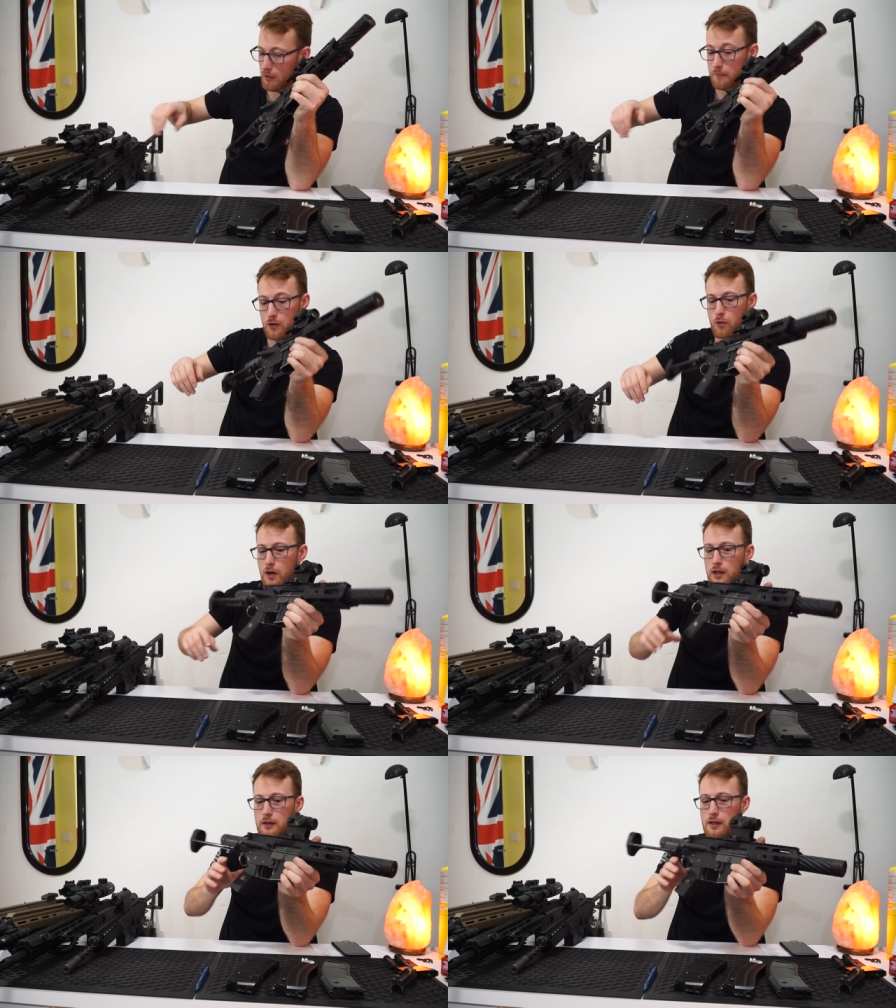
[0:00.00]
If you
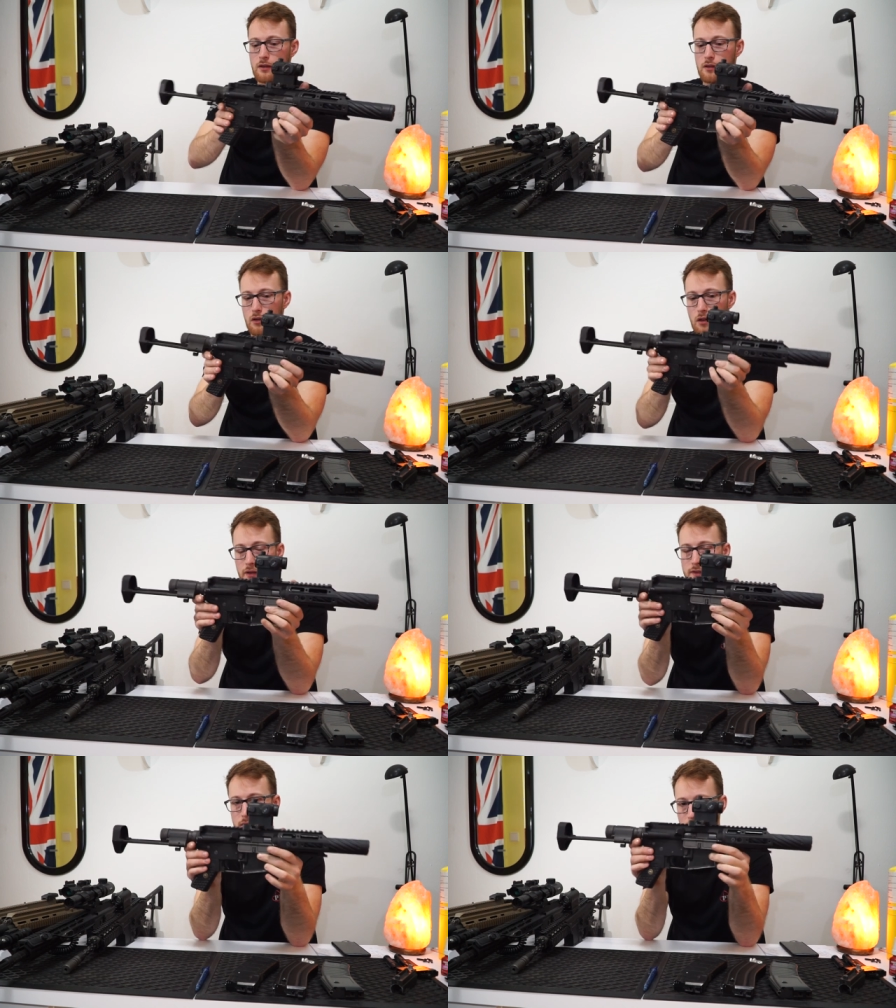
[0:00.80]
really dig the
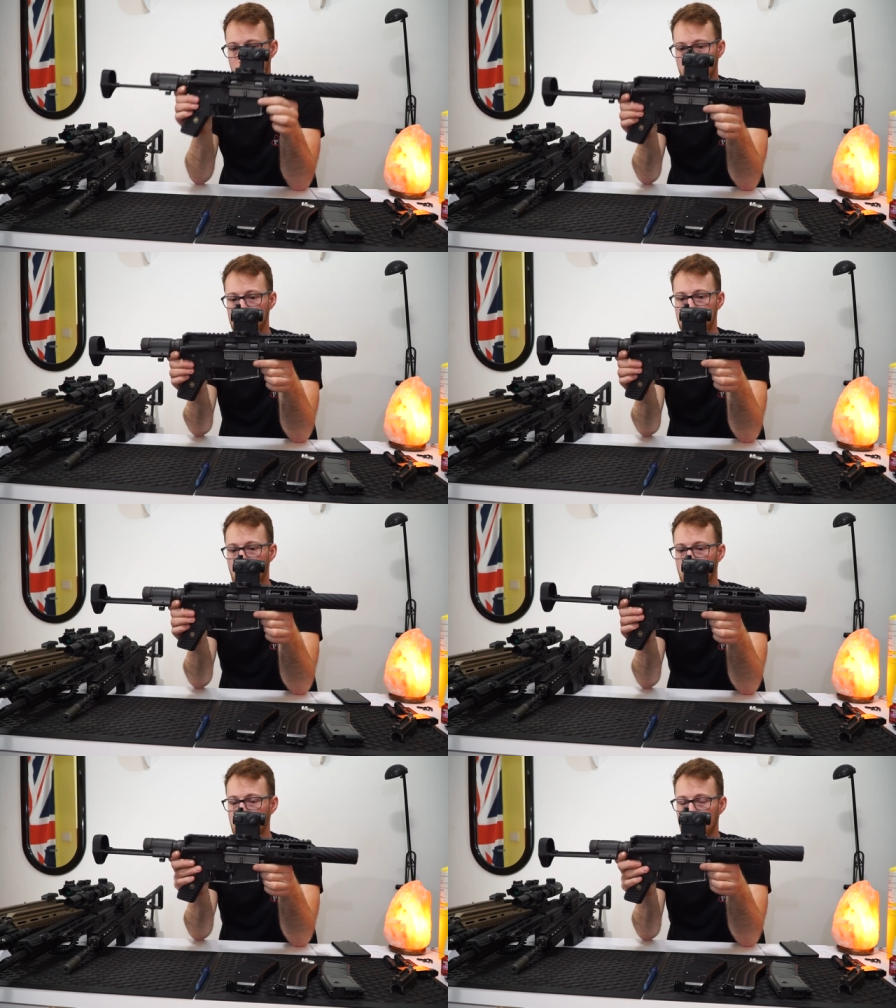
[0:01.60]
looks of this gun,